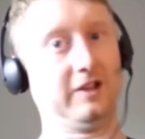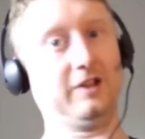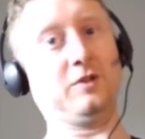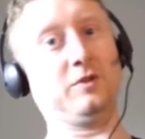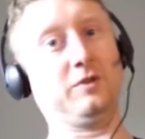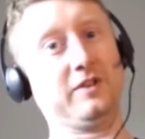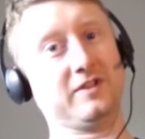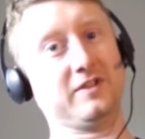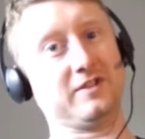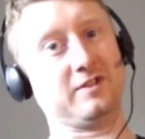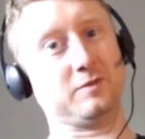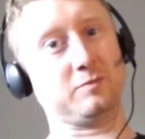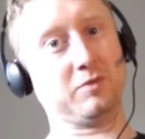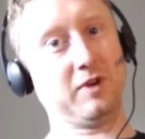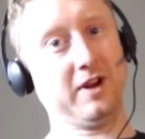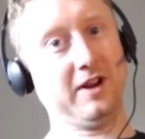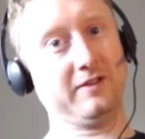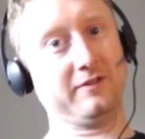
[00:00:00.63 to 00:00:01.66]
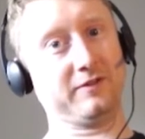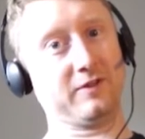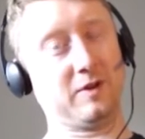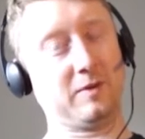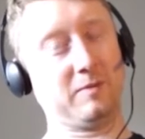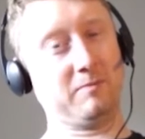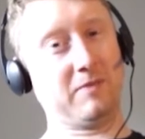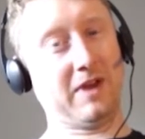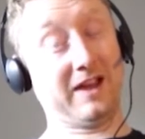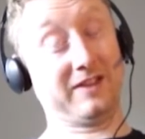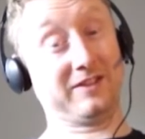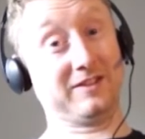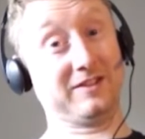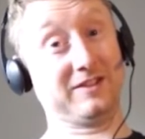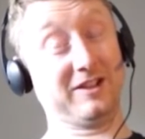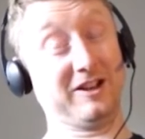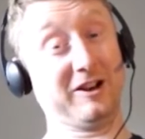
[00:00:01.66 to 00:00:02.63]
Hello, this is Brent from
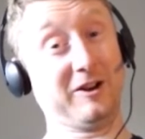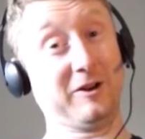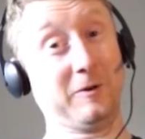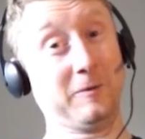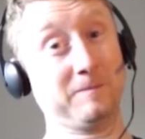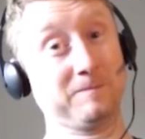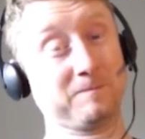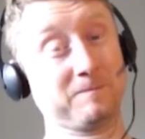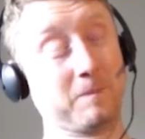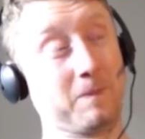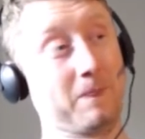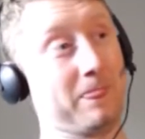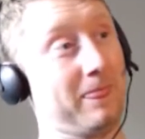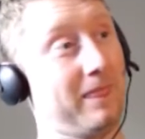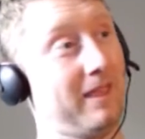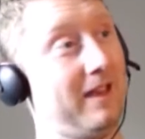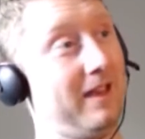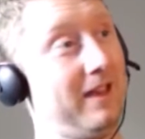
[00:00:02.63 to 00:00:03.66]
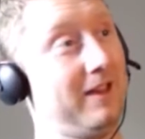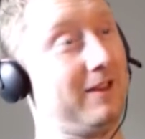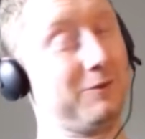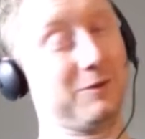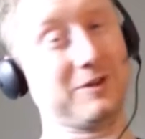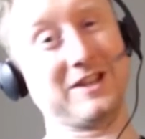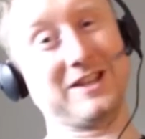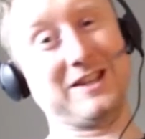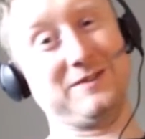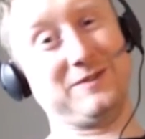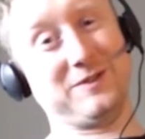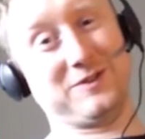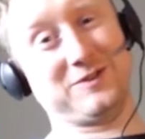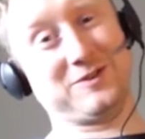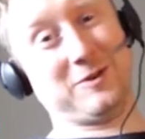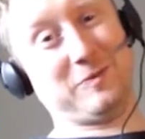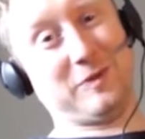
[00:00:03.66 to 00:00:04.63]
PathandTarot, and I want to give
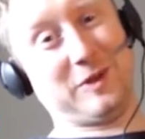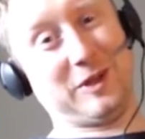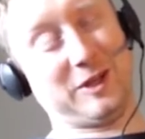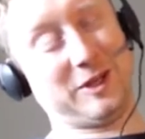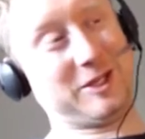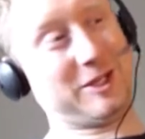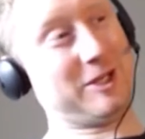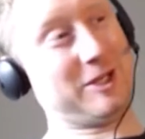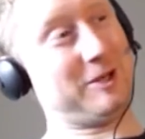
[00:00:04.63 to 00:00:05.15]
you something.